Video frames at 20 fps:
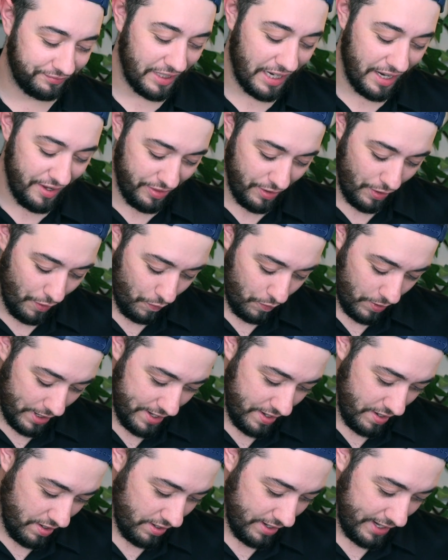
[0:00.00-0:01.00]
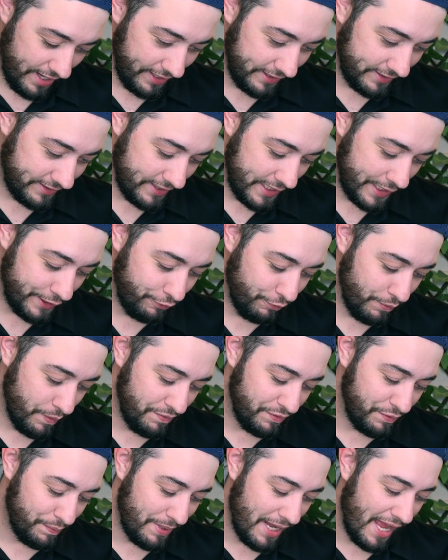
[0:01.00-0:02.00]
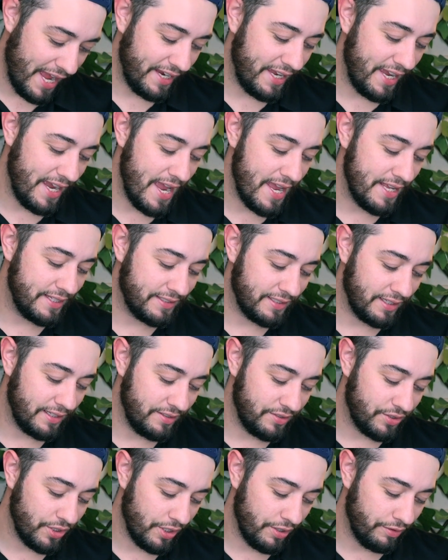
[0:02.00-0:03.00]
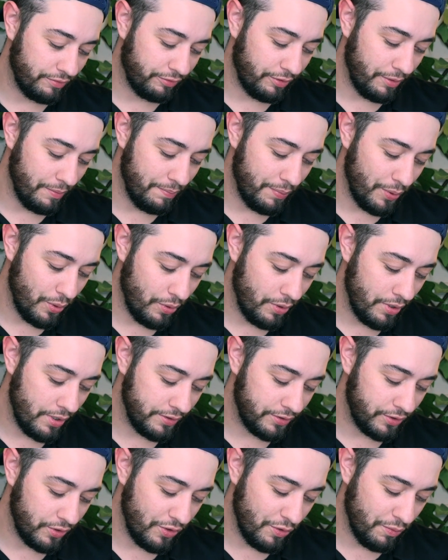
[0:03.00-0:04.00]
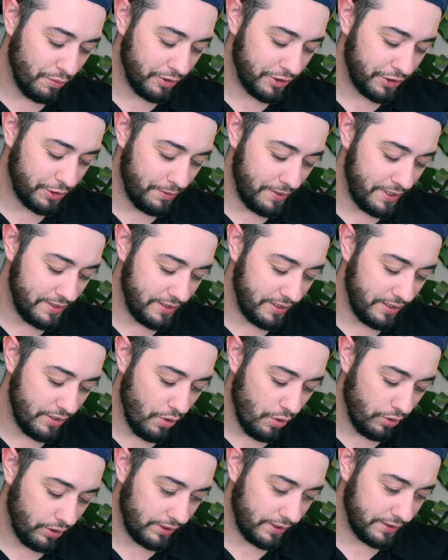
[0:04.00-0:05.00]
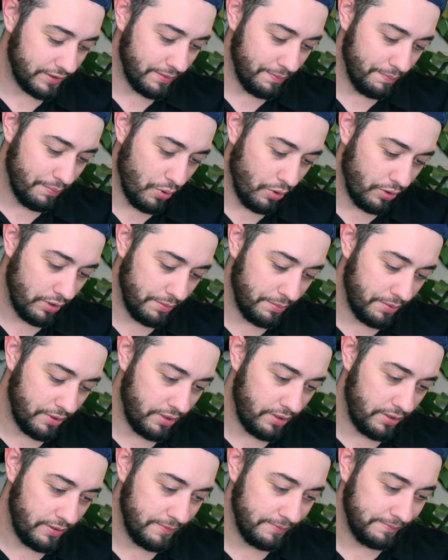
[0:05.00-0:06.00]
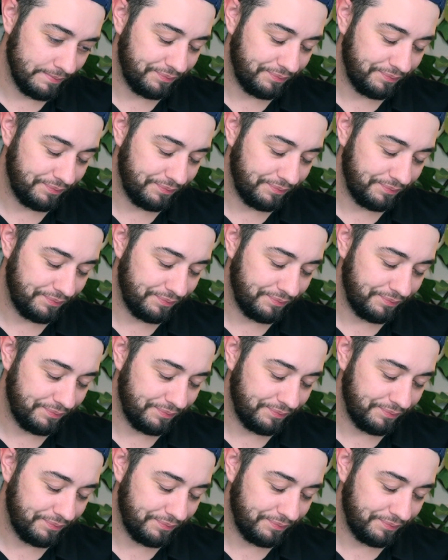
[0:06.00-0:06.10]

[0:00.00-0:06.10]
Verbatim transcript: I thought, why not? It says removes blackheads and dirt from pores, no more squeezing, cordless and portable.